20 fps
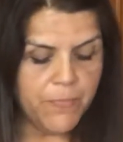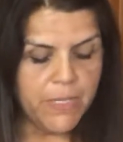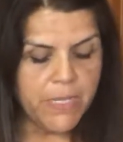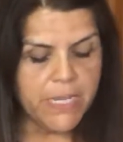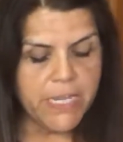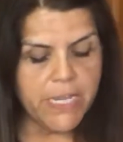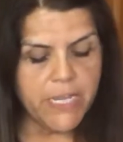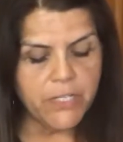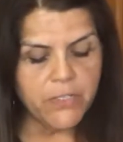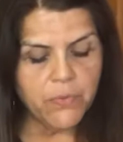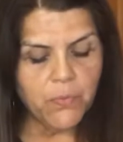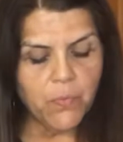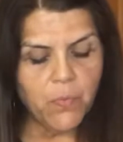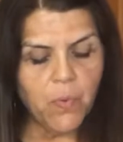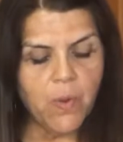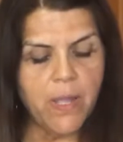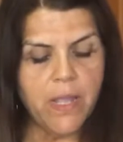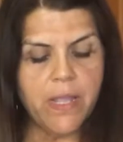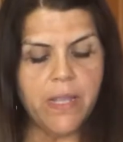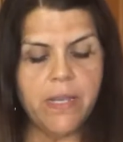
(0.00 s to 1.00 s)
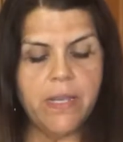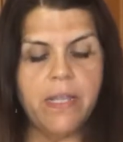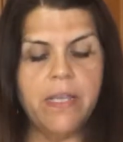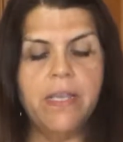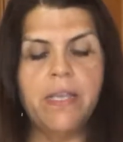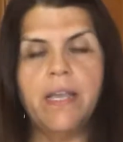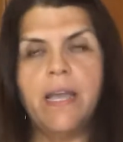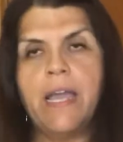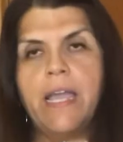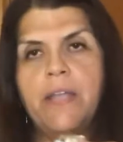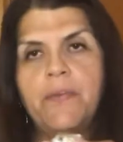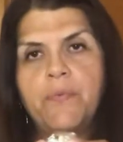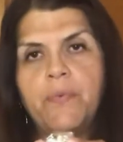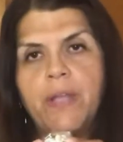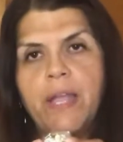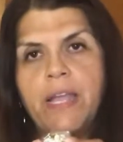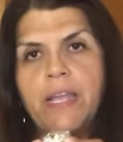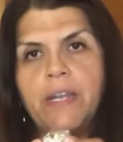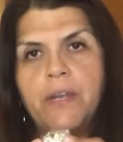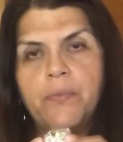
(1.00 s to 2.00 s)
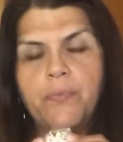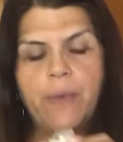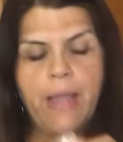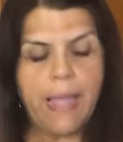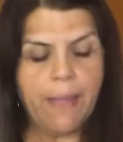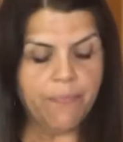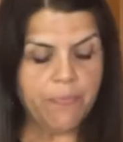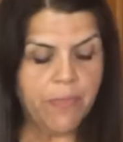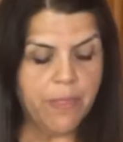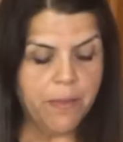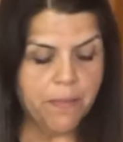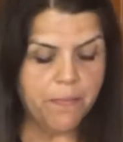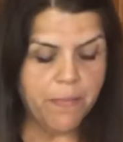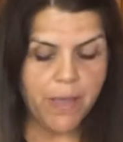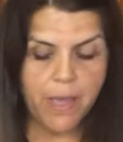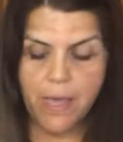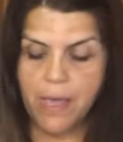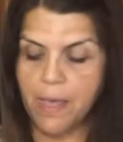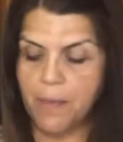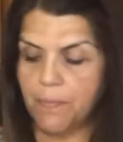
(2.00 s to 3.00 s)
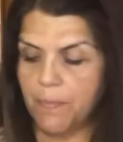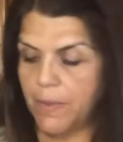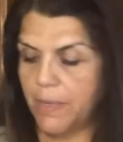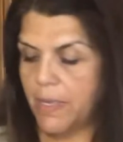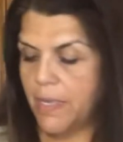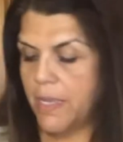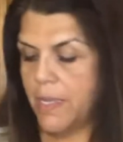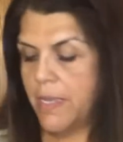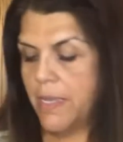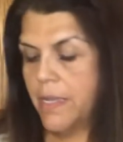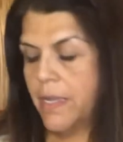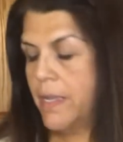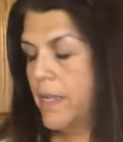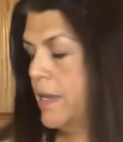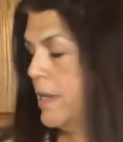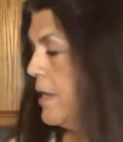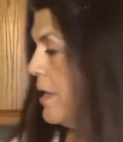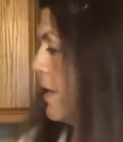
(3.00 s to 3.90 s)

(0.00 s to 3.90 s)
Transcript: Each one, I kind of wrap them up in